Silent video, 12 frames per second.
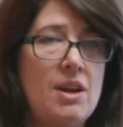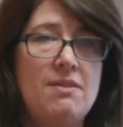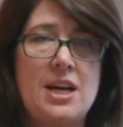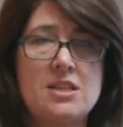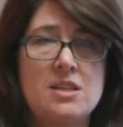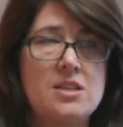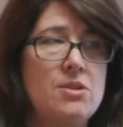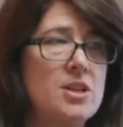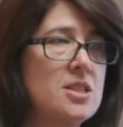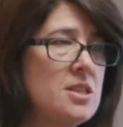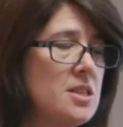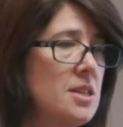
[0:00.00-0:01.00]
have access to our
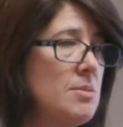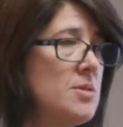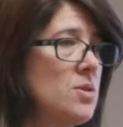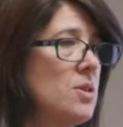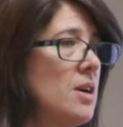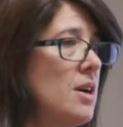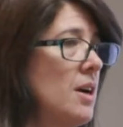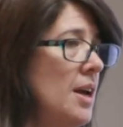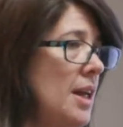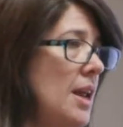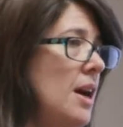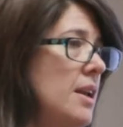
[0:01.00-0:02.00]
systems or
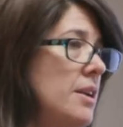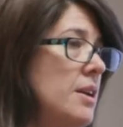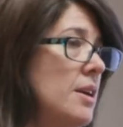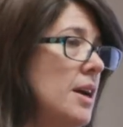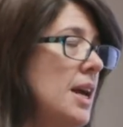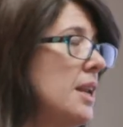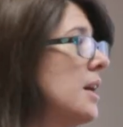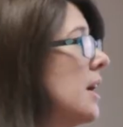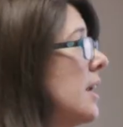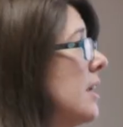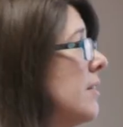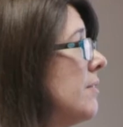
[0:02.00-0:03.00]
under any
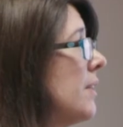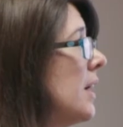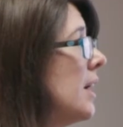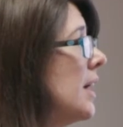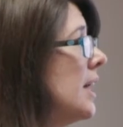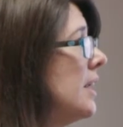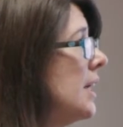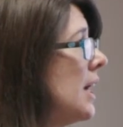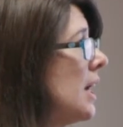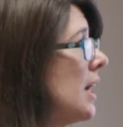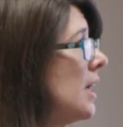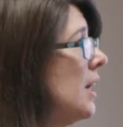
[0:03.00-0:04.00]
kind of
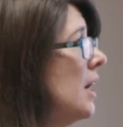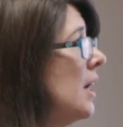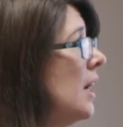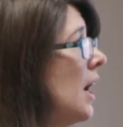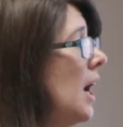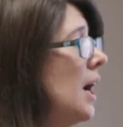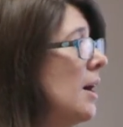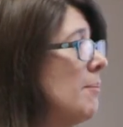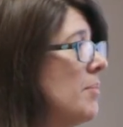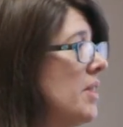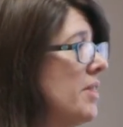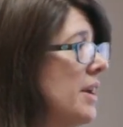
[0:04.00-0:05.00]
NDA.
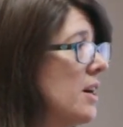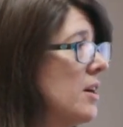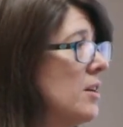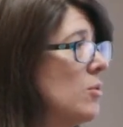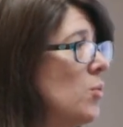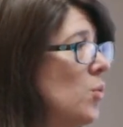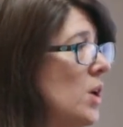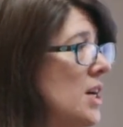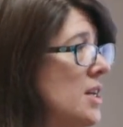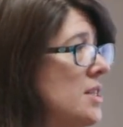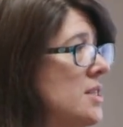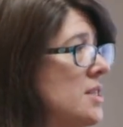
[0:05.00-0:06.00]
There
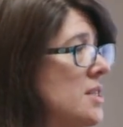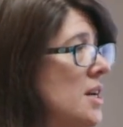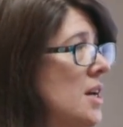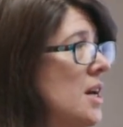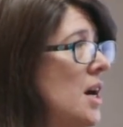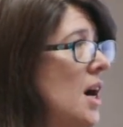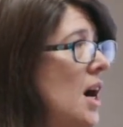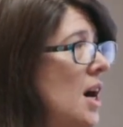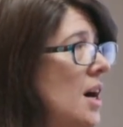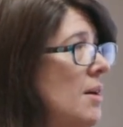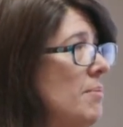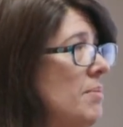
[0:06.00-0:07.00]
was,
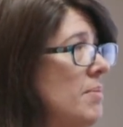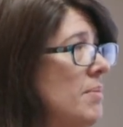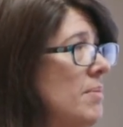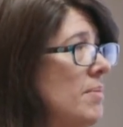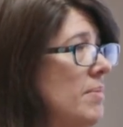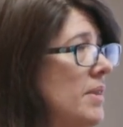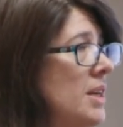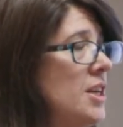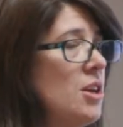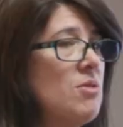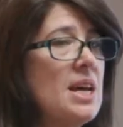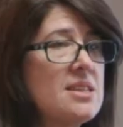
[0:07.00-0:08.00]

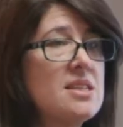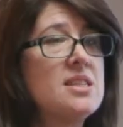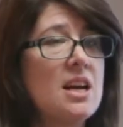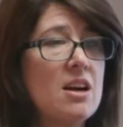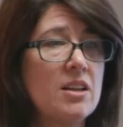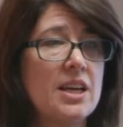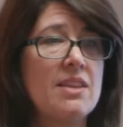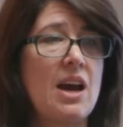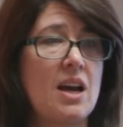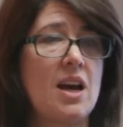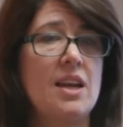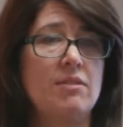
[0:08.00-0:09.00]
necessarily
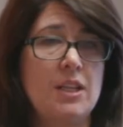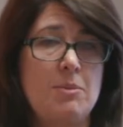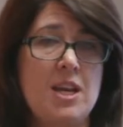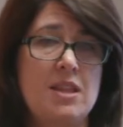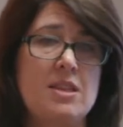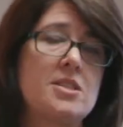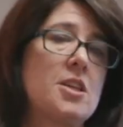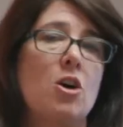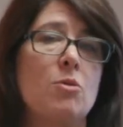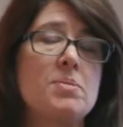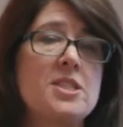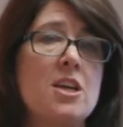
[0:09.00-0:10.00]
that kind of limited the
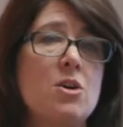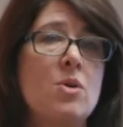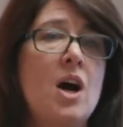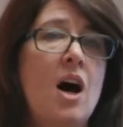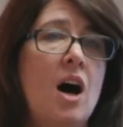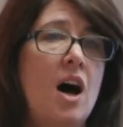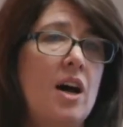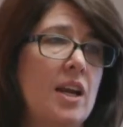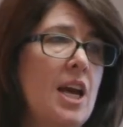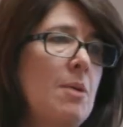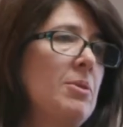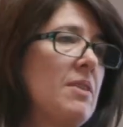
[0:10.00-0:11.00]
scope. So on a
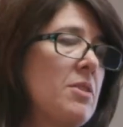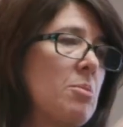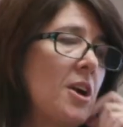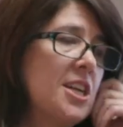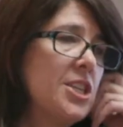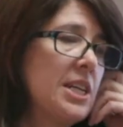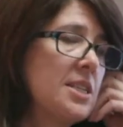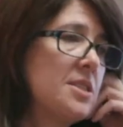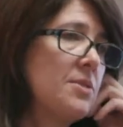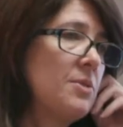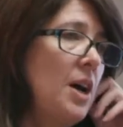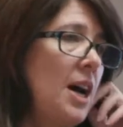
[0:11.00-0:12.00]
couple of the
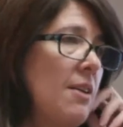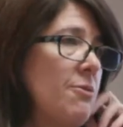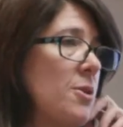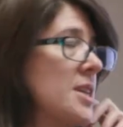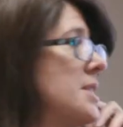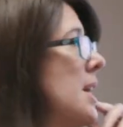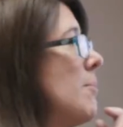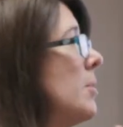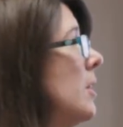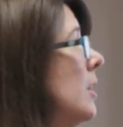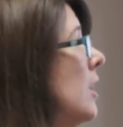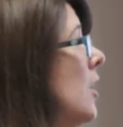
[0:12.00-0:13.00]
projects, for
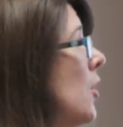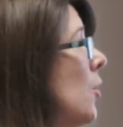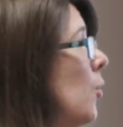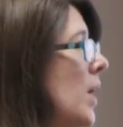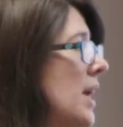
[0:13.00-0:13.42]
example, we